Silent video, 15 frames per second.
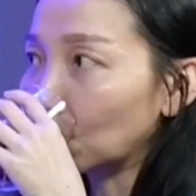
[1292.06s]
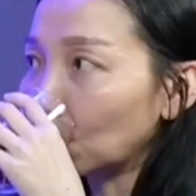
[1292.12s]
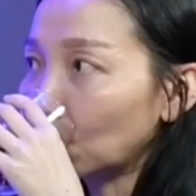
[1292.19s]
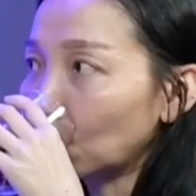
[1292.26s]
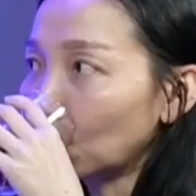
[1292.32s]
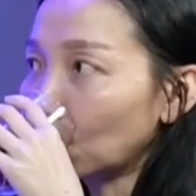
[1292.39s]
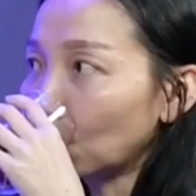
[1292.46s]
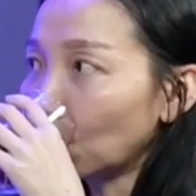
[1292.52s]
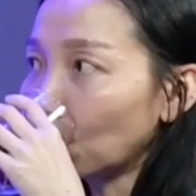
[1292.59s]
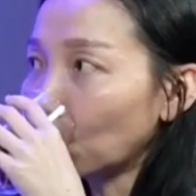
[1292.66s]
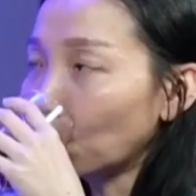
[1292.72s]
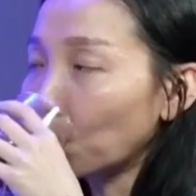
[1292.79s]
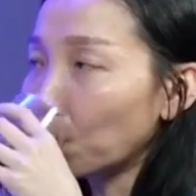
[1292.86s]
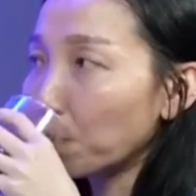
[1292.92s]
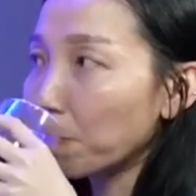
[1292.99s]

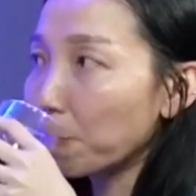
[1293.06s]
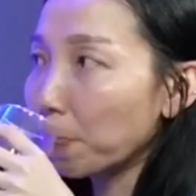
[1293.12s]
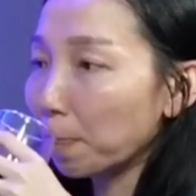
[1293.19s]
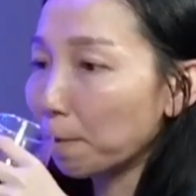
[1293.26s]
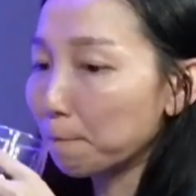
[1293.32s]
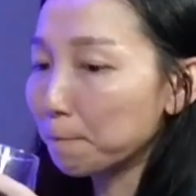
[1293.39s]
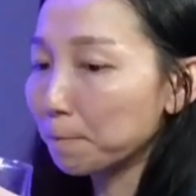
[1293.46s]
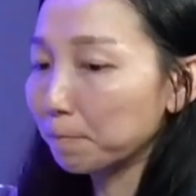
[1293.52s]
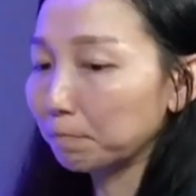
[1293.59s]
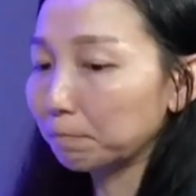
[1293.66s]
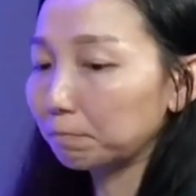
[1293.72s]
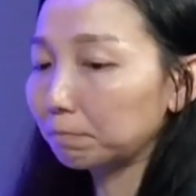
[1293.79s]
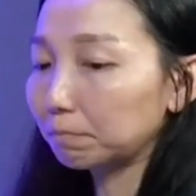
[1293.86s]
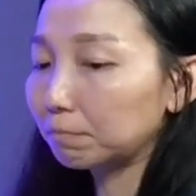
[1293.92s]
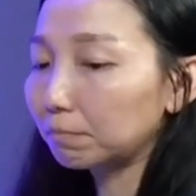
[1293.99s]

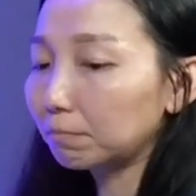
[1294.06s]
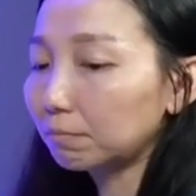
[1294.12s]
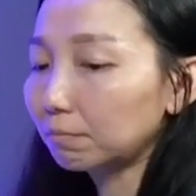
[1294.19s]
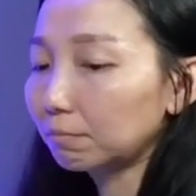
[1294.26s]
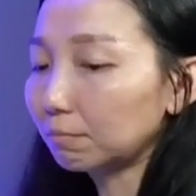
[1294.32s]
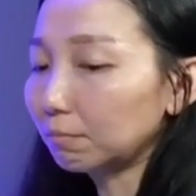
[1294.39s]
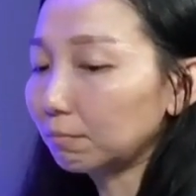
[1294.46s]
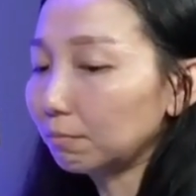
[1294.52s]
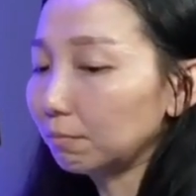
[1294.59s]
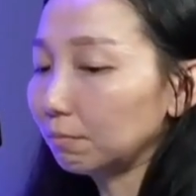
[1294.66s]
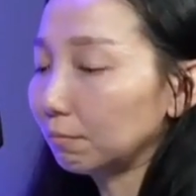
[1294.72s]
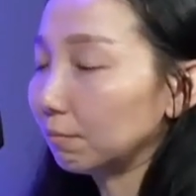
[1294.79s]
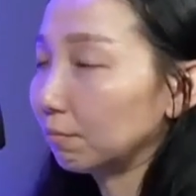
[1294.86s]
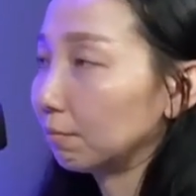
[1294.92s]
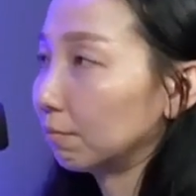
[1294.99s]

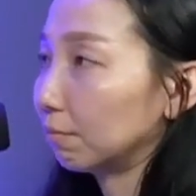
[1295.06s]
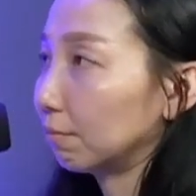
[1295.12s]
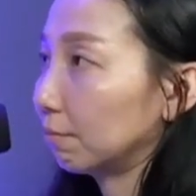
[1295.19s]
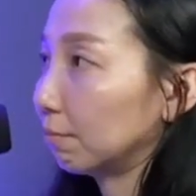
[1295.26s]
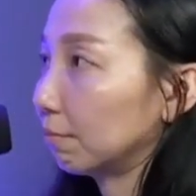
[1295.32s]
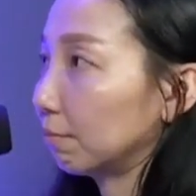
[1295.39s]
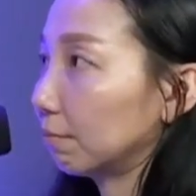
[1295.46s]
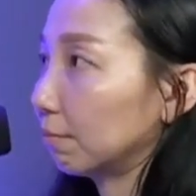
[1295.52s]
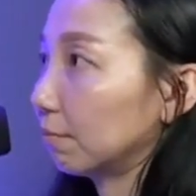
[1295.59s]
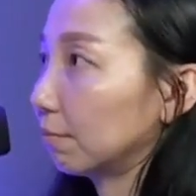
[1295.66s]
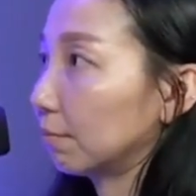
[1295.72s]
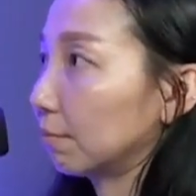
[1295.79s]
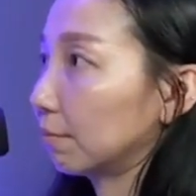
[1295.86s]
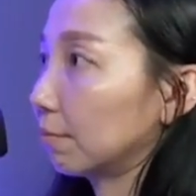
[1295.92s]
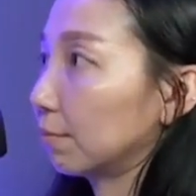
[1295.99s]

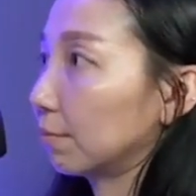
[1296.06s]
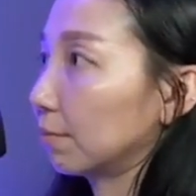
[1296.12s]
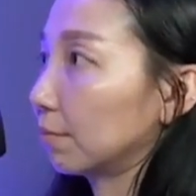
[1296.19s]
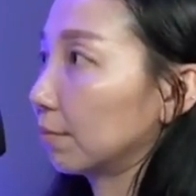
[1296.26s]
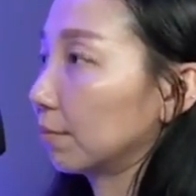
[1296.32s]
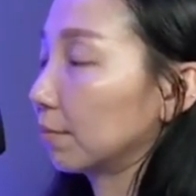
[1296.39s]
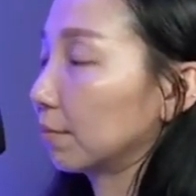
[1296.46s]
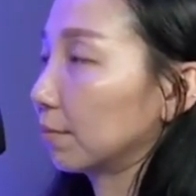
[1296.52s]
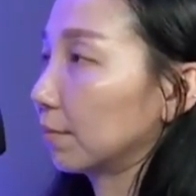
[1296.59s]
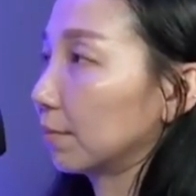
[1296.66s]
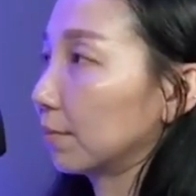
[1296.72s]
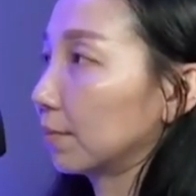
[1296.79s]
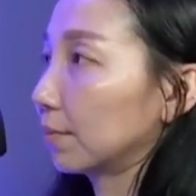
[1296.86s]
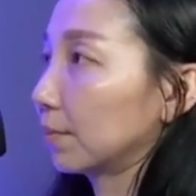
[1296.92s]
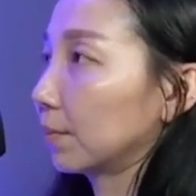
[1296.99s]

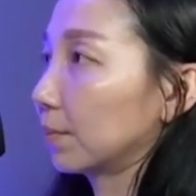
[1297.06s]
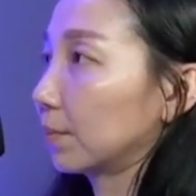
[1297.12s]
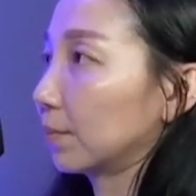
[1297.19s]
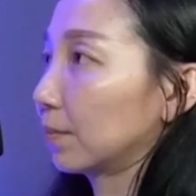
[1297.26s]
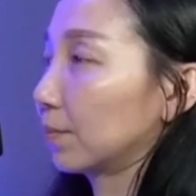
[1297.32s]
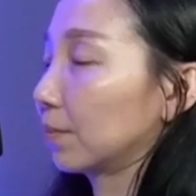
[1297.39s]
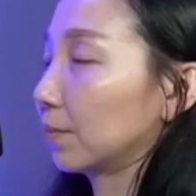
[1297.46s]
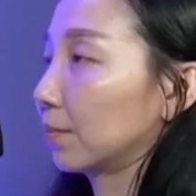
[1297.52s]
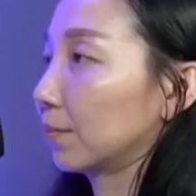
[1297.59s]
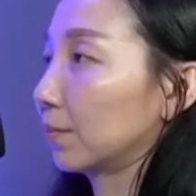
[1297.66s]
(not speaking)